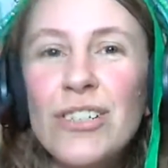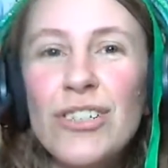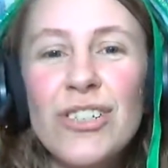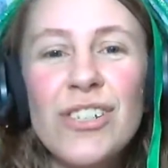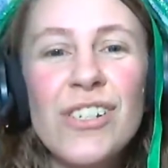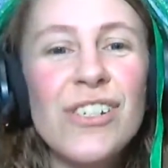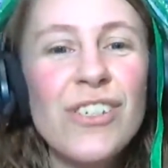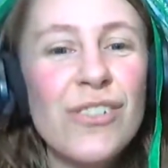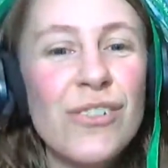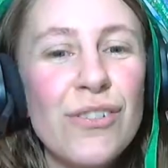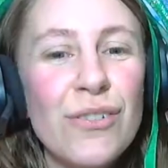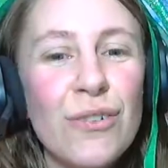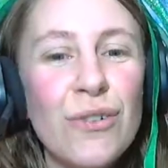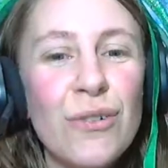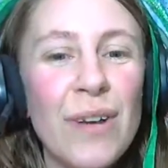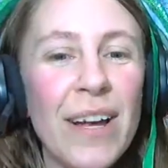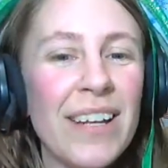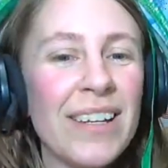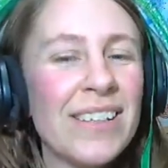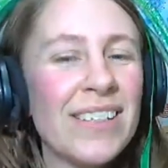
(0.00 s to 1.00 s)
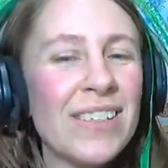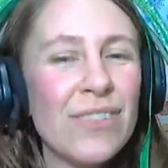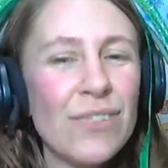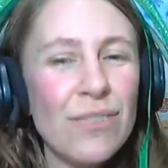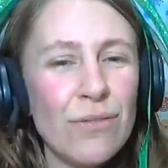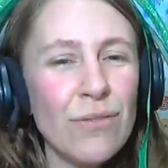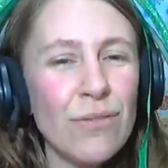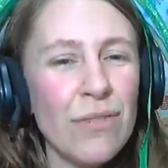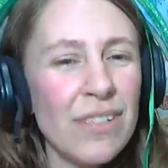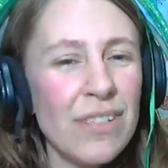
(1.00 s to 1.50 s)
She's 2. And as
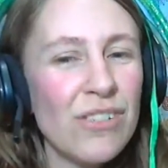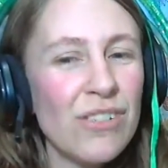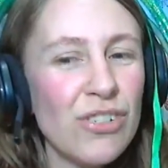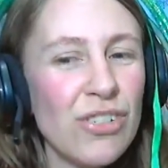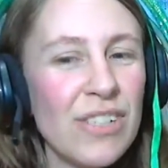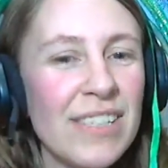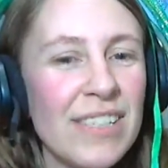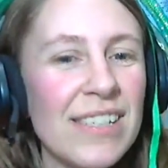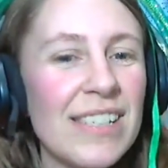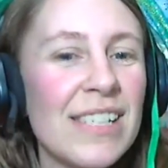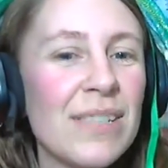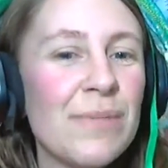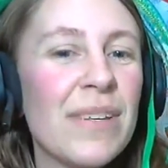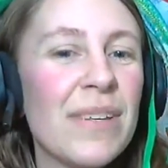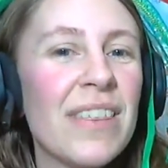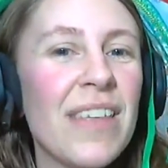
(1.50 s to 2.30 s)
soon as she sees me,